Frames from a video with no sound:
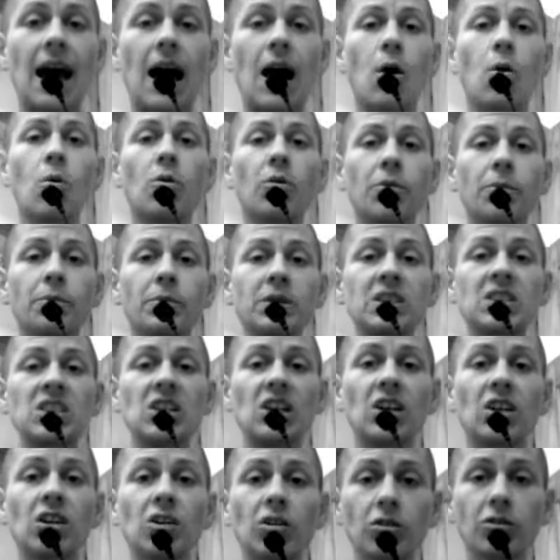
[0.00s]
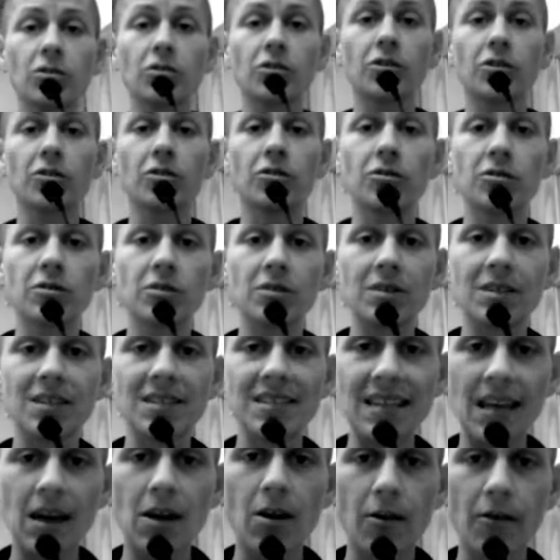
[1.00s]
our particular
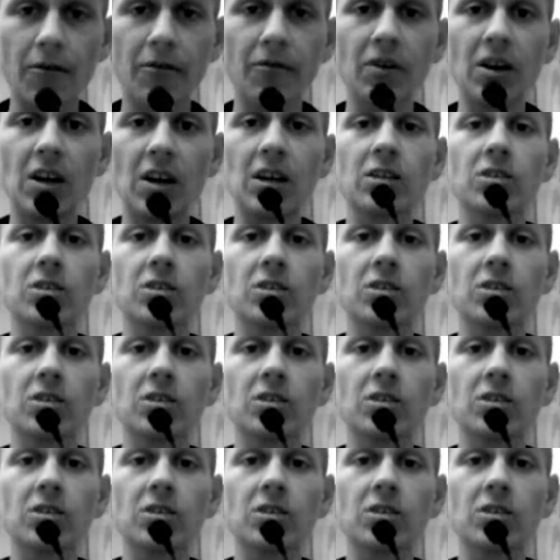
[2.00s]
self